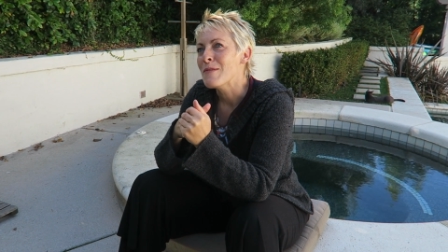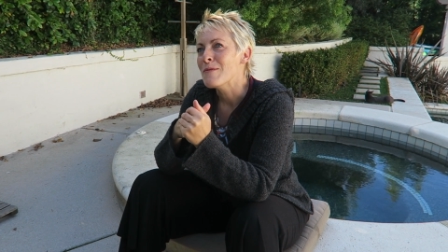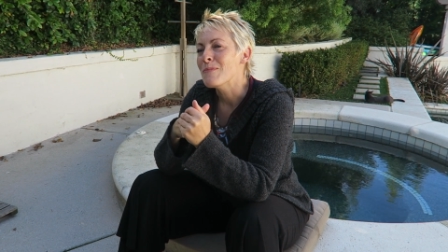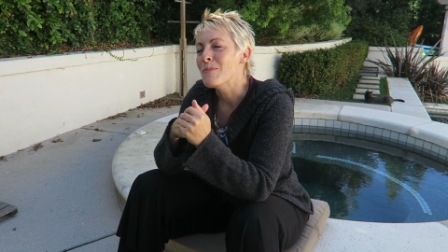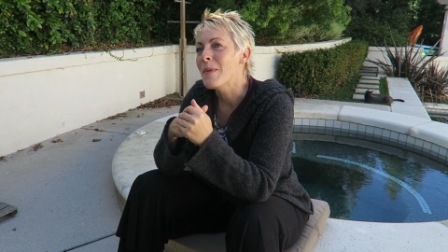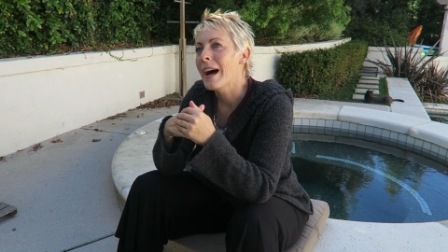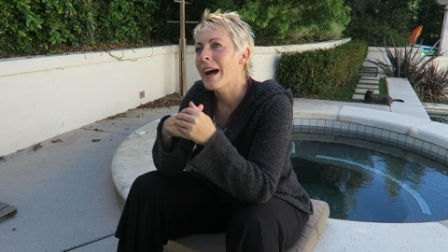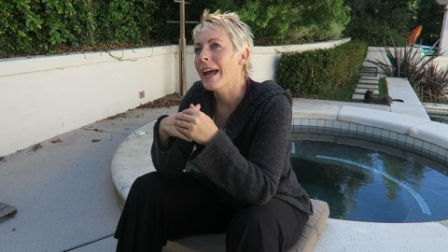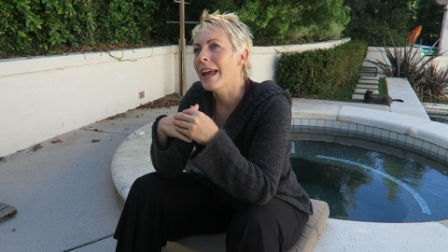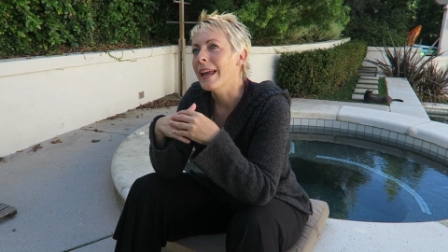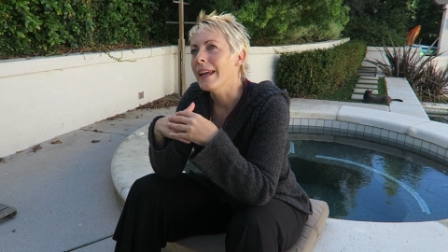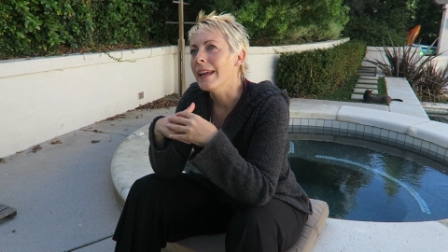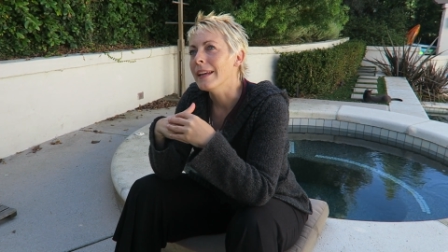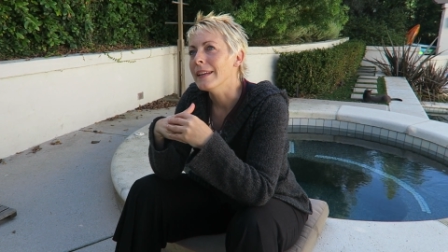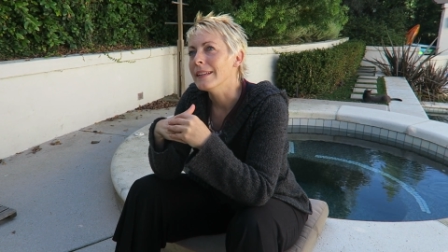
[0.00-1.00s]

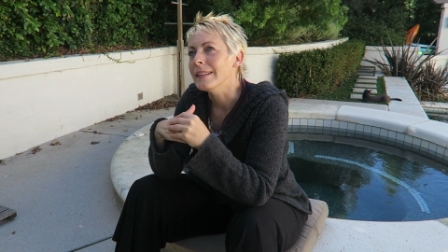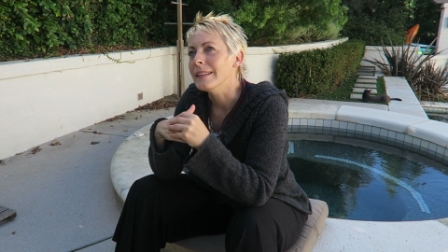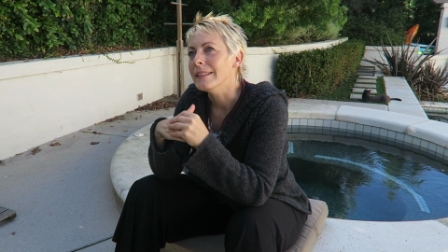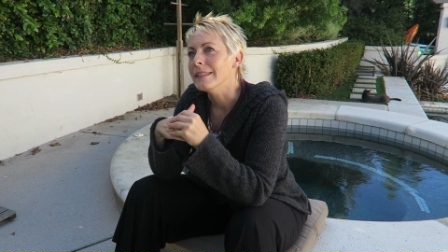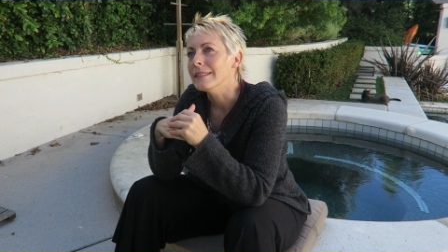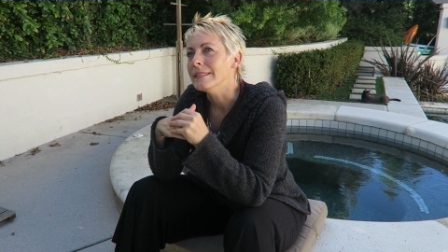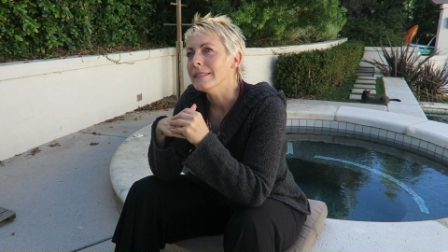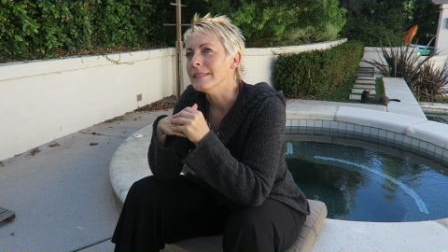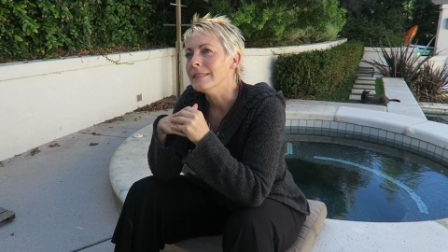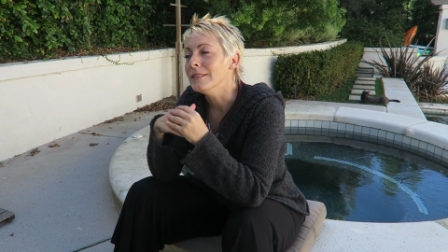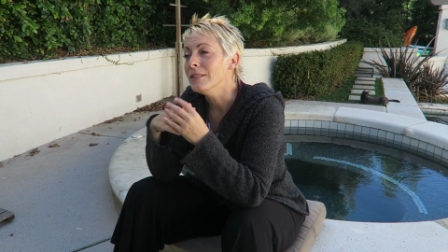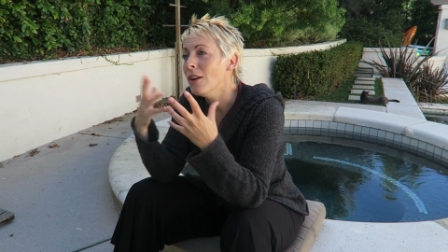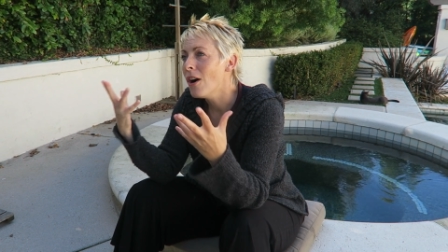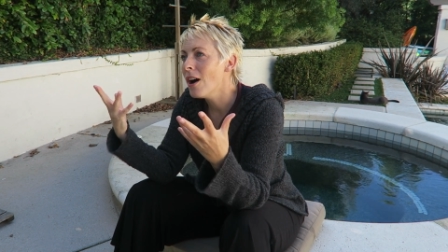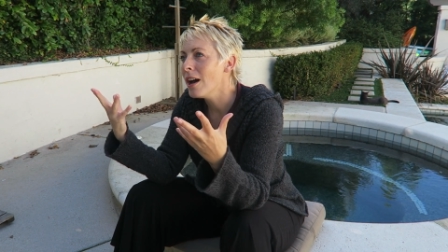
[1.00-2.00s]
My
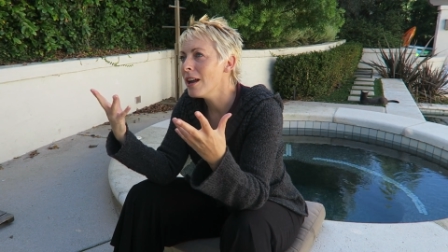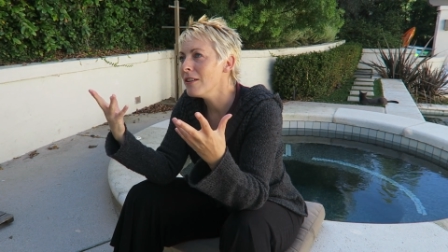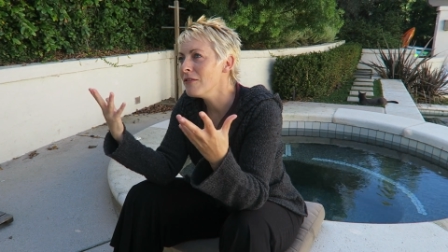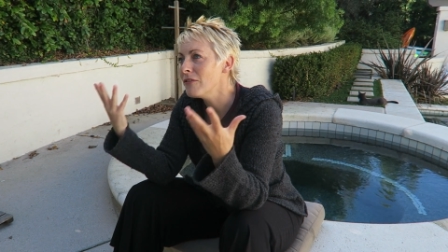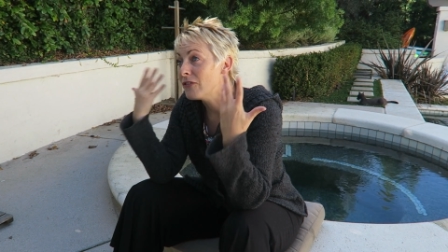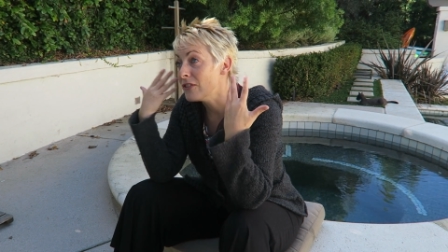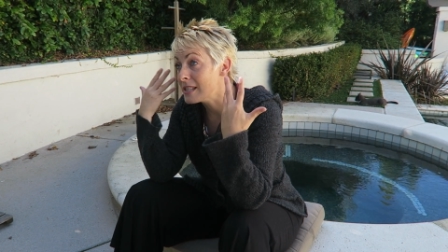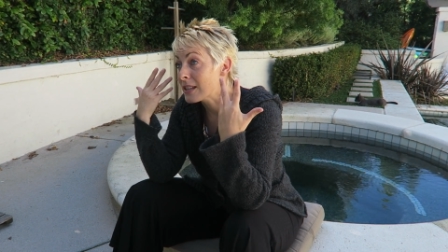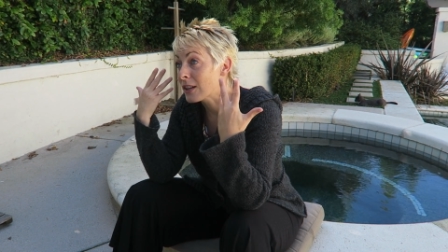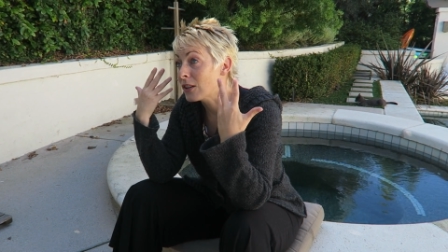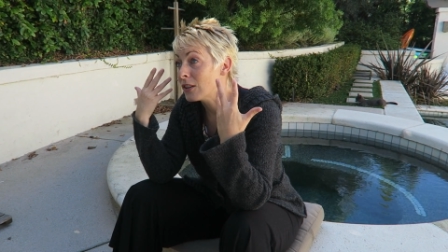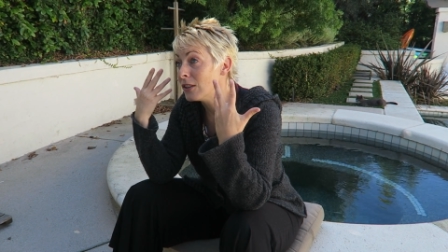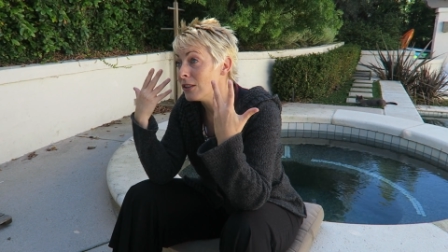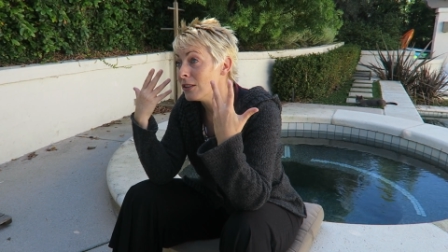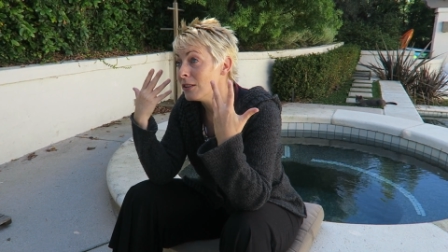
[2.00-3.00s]

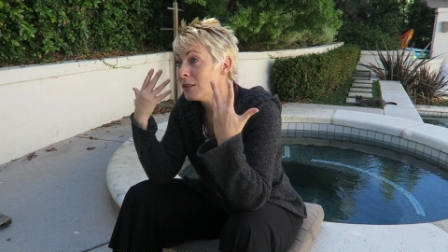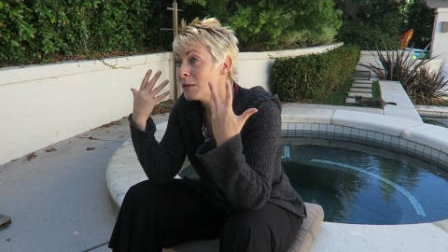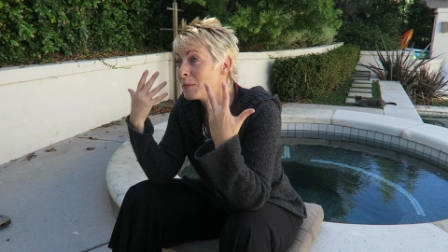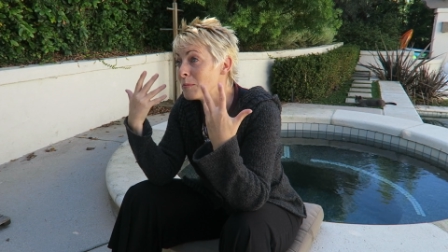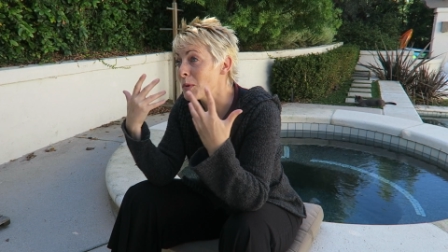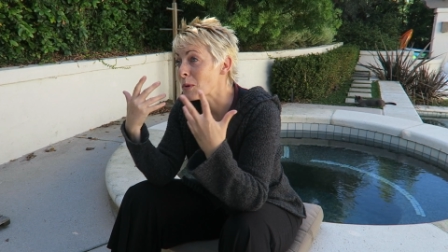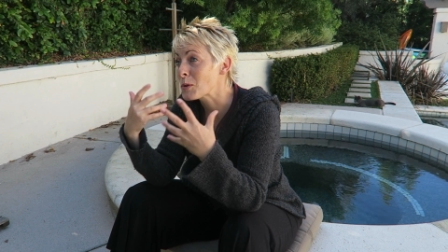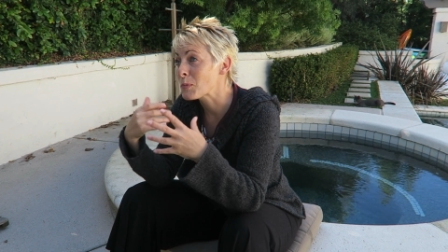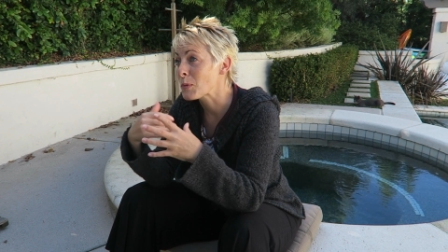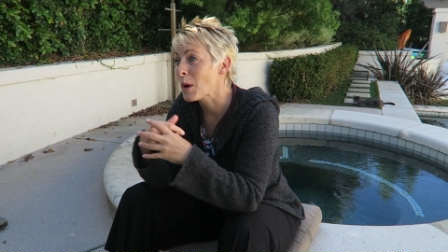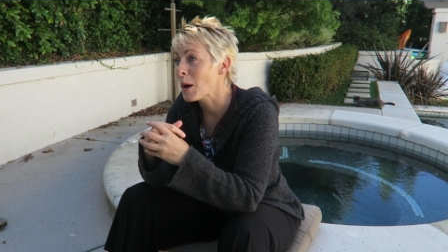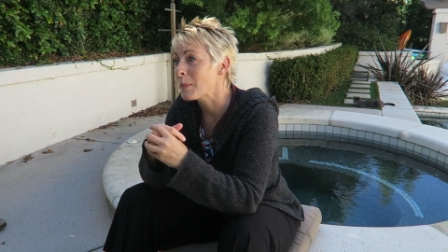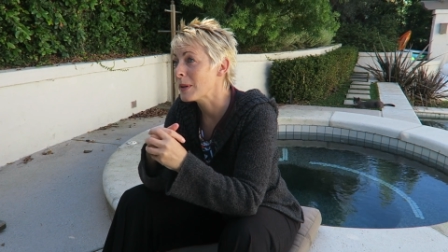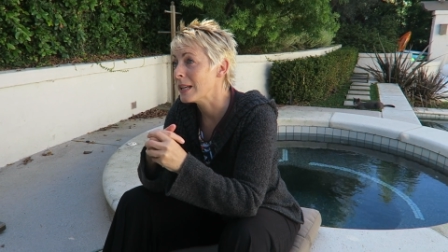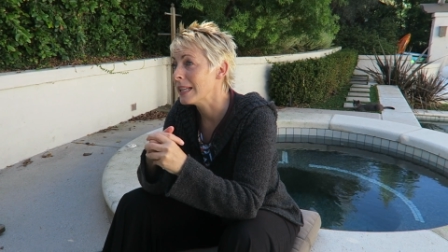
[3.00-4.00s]
non-physical most
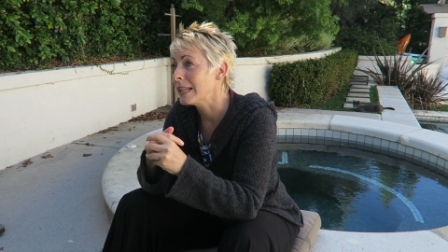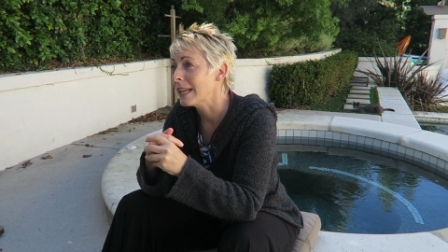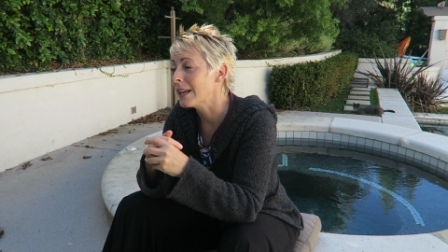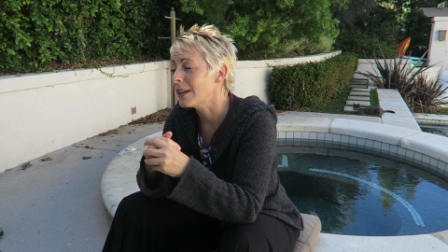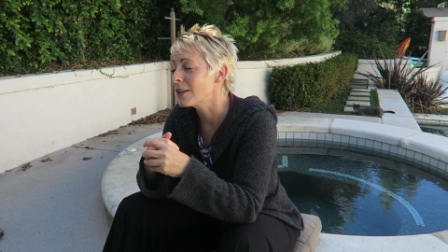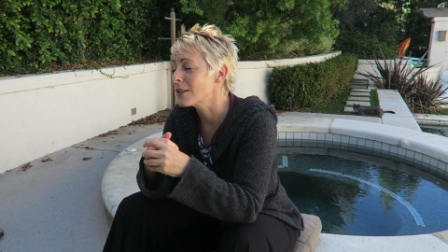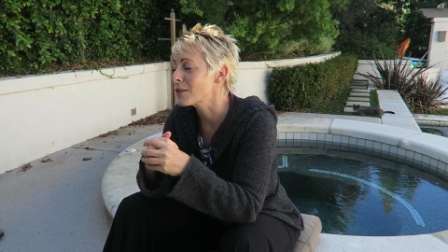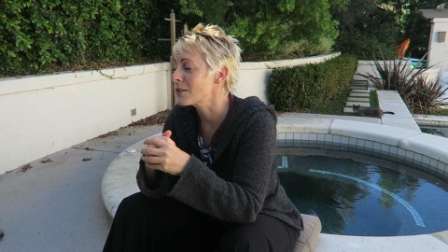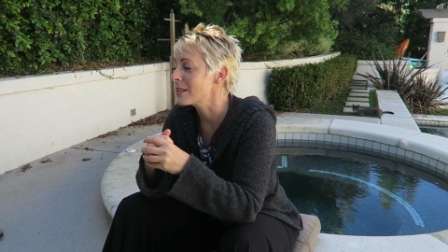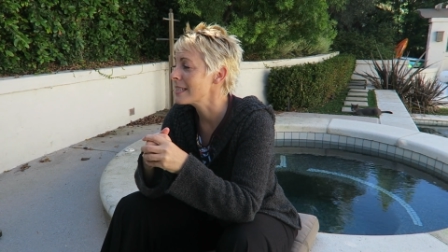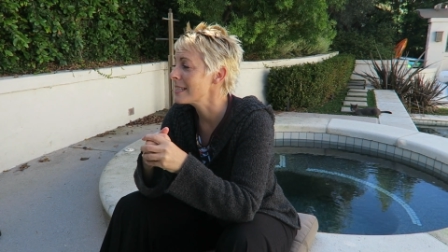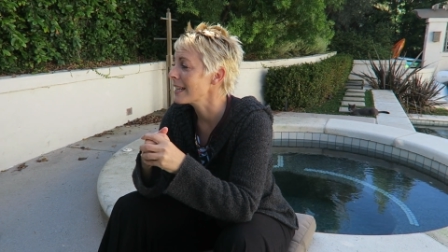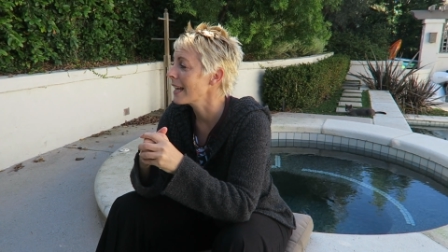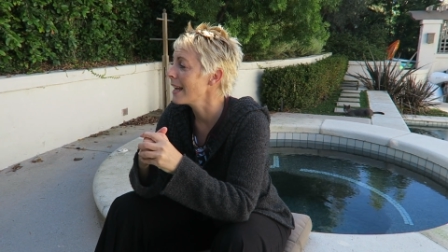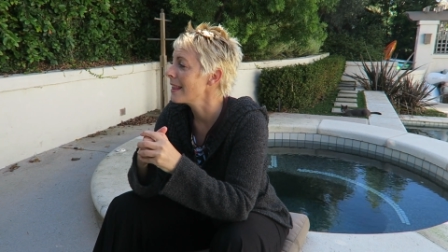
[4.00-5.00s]
prominent characteristic,